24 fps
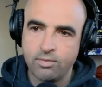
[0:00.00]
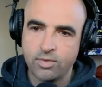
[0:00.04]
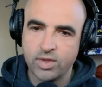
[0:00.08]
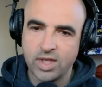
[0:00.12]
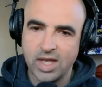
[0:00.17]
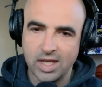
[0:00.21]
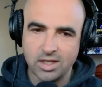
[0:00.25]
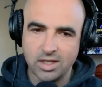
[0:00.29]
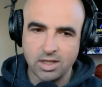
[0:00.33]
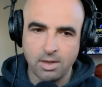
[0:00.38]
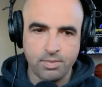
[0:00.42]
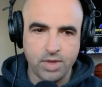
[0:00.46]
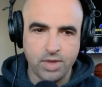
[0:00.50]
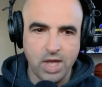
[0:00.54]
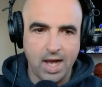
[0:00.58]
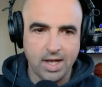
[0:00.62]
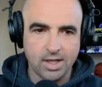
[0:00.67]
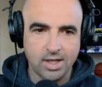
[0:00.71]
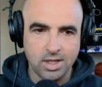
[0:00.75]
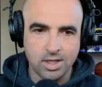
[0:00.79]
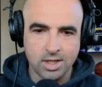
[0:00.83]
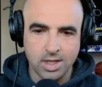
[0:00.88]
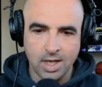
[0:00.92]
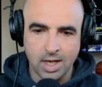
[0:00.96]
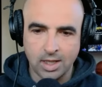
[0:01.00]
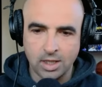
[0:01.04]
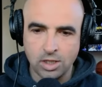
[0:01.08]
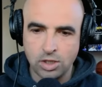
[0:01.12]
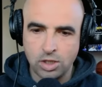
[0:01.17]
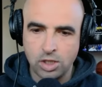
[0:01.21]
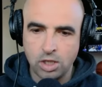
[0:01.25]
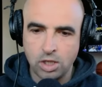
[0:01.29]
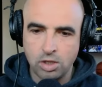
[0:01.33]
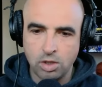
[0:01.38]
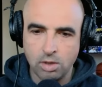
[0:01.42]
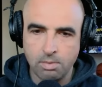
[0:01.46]
Get some thoughts as I
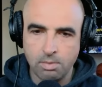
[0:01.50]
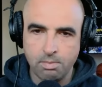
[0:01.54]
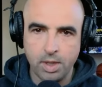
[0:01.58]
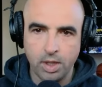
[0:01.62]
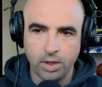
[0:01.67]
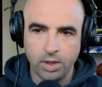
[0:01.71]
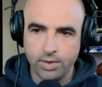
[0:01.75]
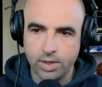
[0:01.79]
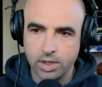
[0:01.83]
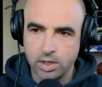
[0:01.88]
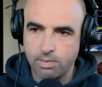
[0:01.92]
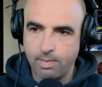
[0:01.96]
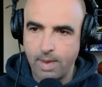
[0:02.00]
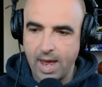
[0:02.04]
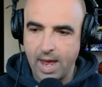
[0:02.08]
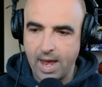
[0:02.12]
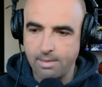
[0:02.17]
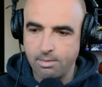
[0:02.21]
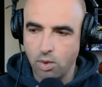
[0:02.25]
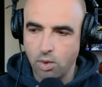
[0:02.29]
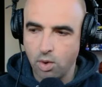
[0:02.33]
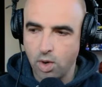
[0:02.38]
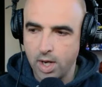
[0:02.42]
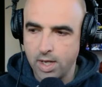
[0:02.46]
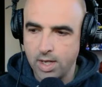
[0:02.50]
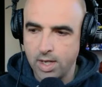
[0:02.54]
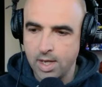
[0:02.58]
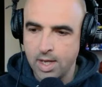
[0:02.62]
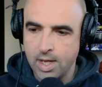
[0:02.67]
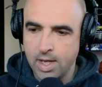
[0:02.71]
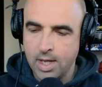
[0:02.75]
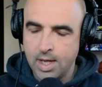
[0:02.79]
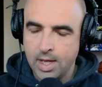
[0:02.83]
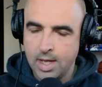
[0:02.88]
continue to build this bad boy.